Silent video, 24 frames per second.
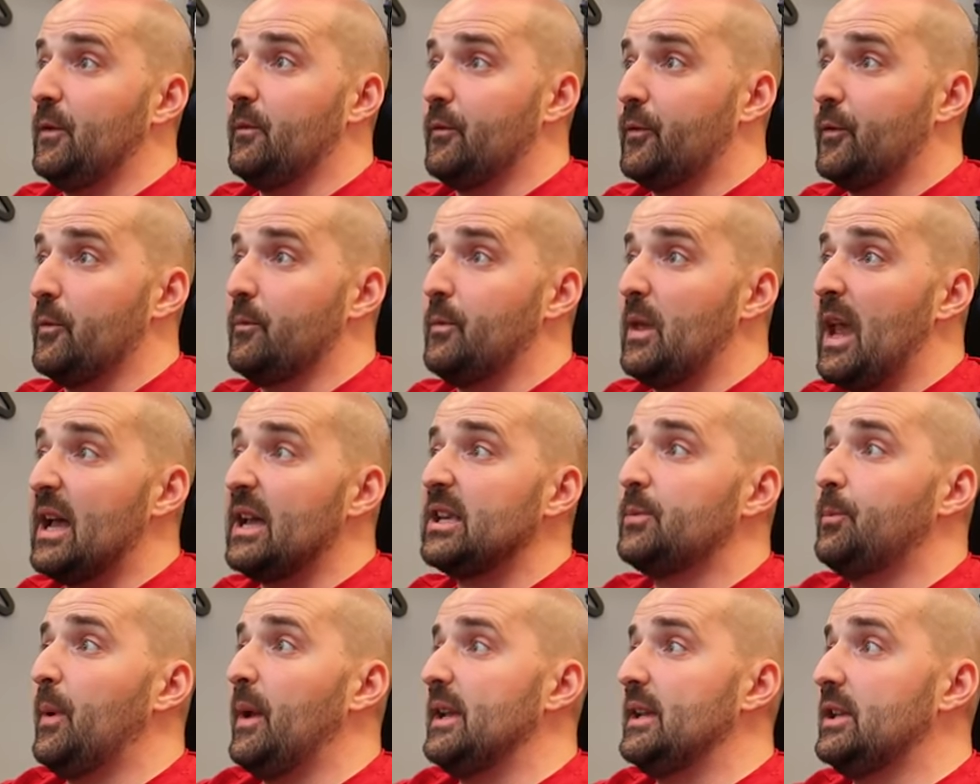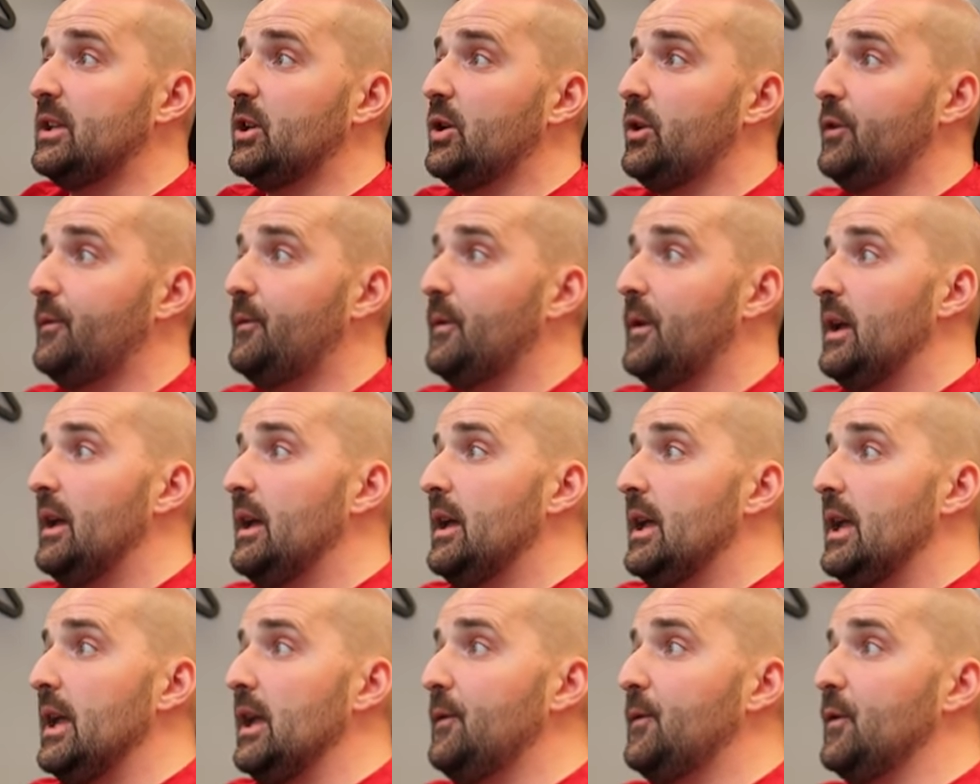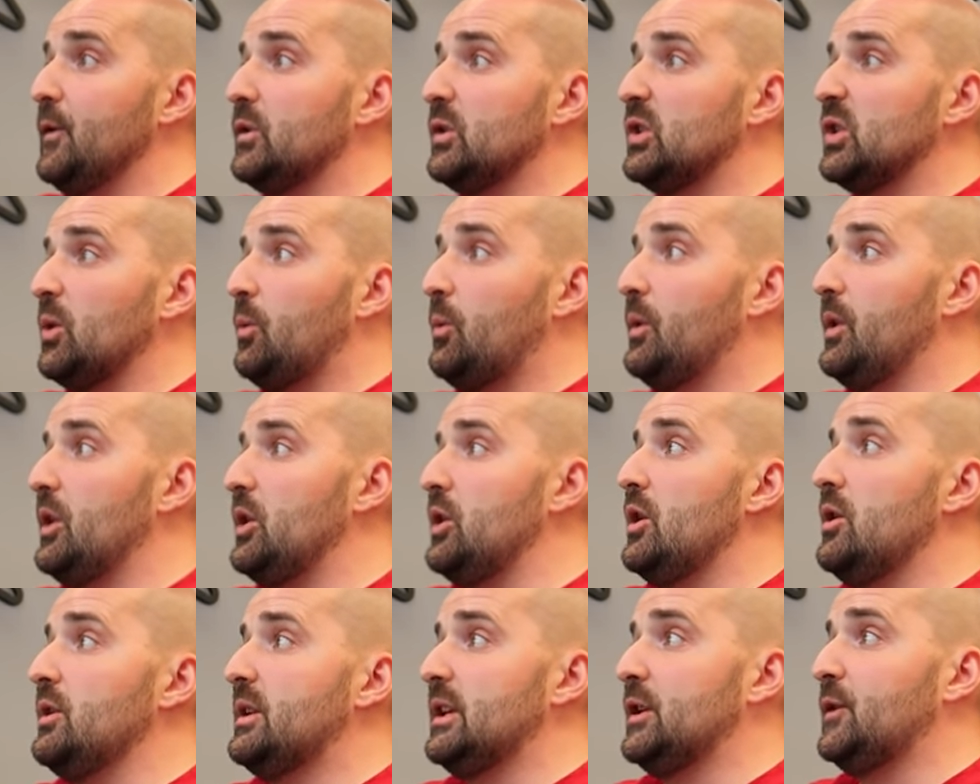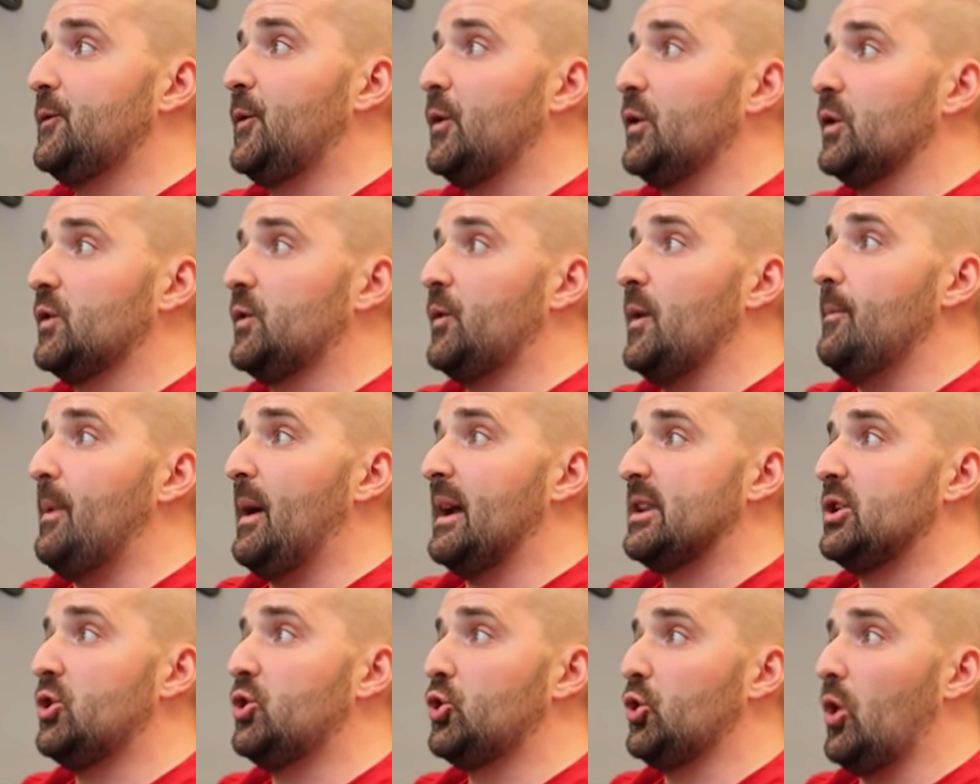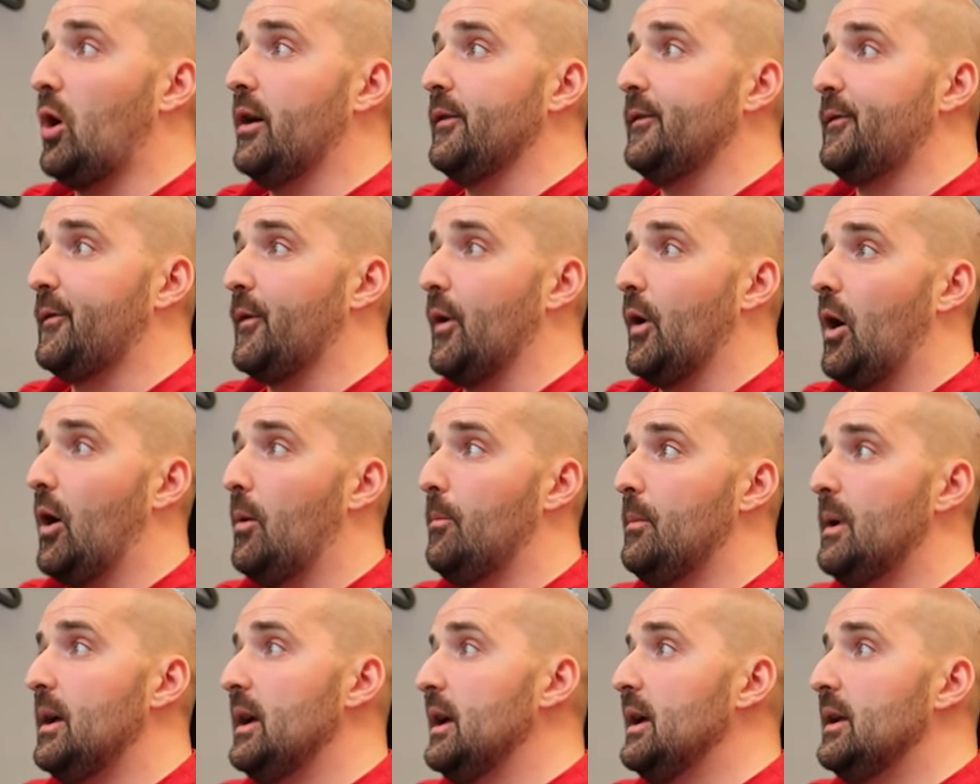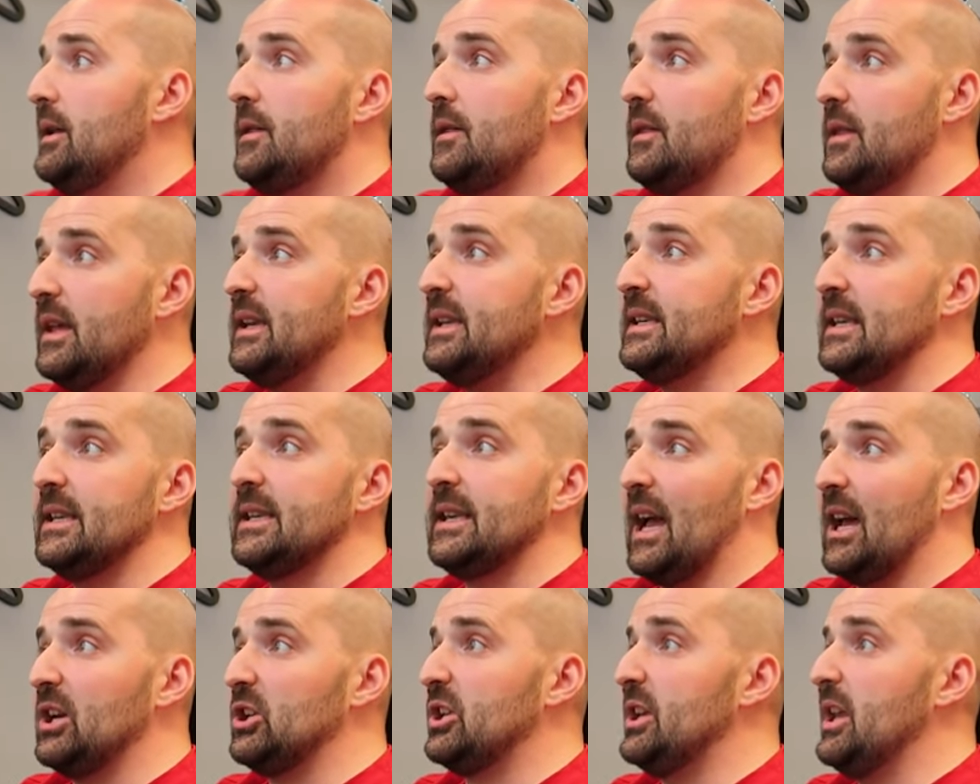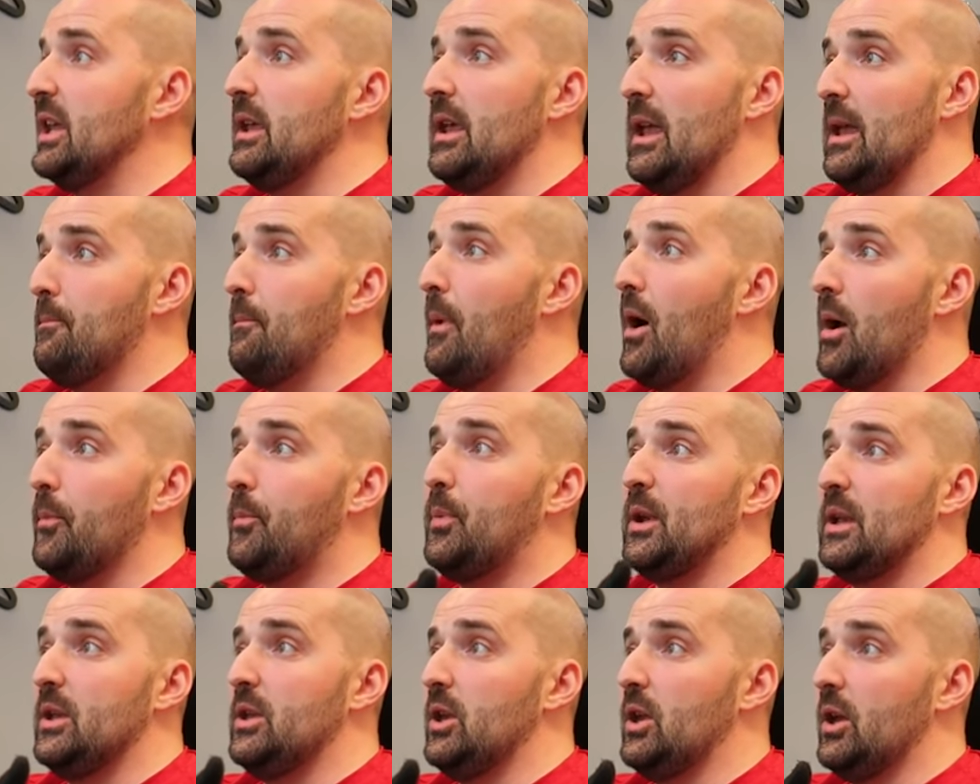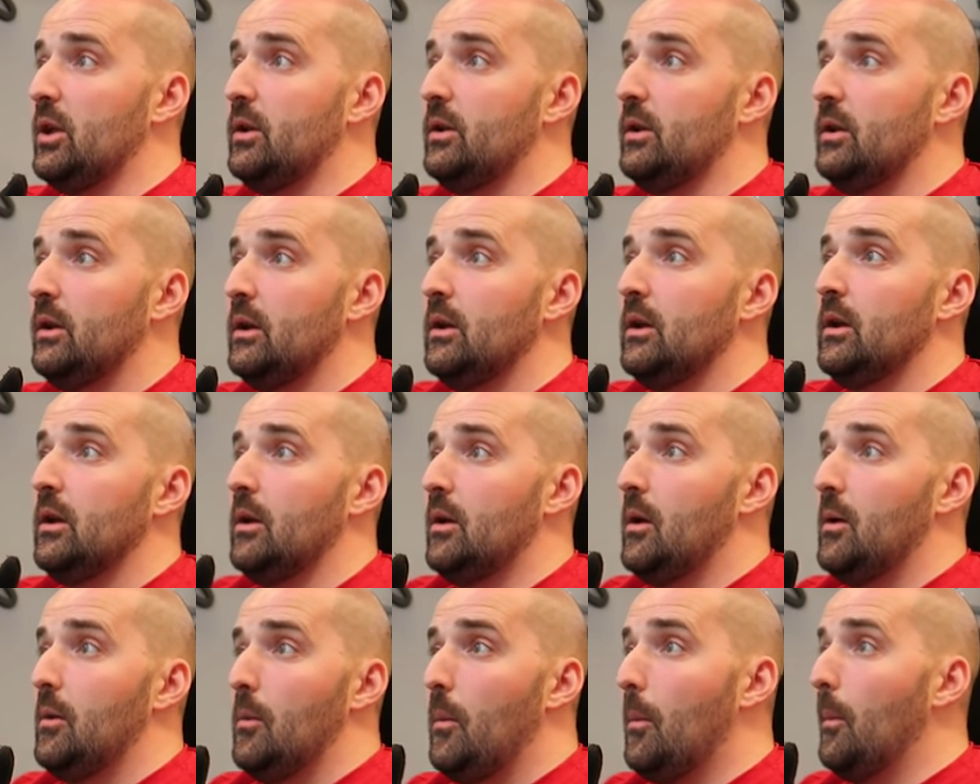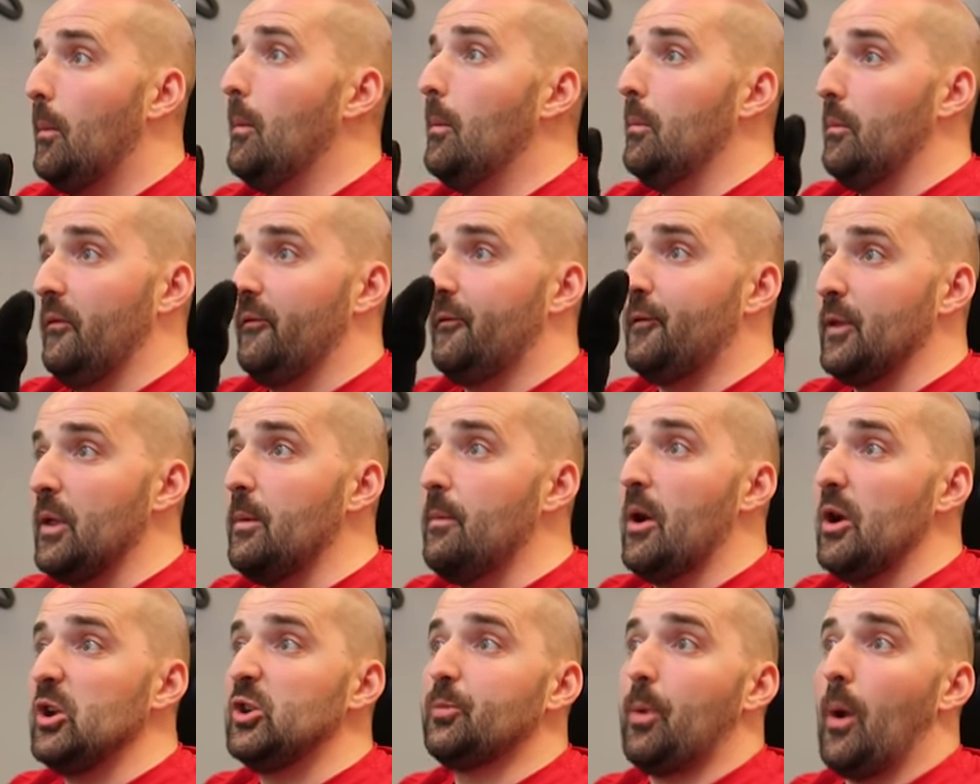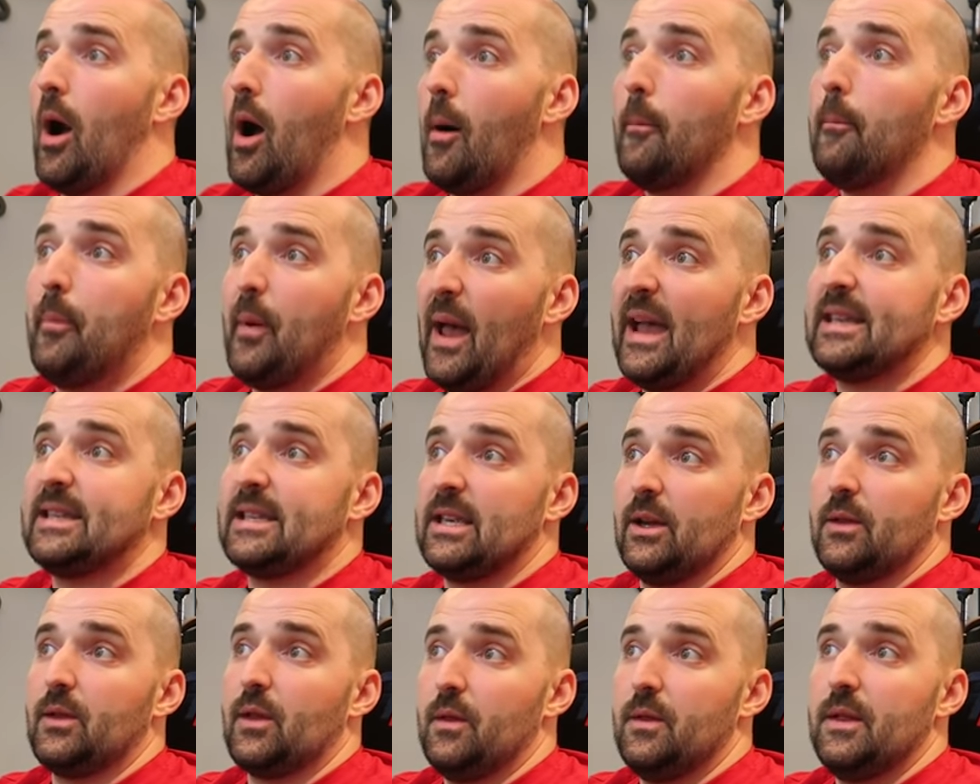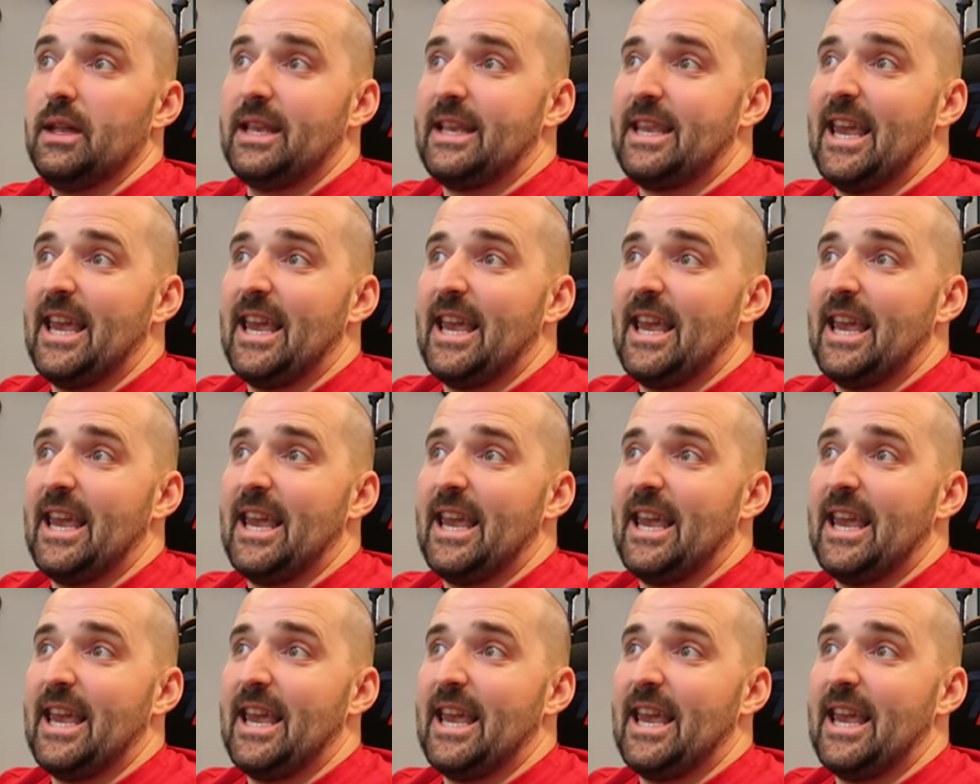from the aspect of if you're someone that uses force feedback to drive from, this is actually, in my opinion, for the most part, better than the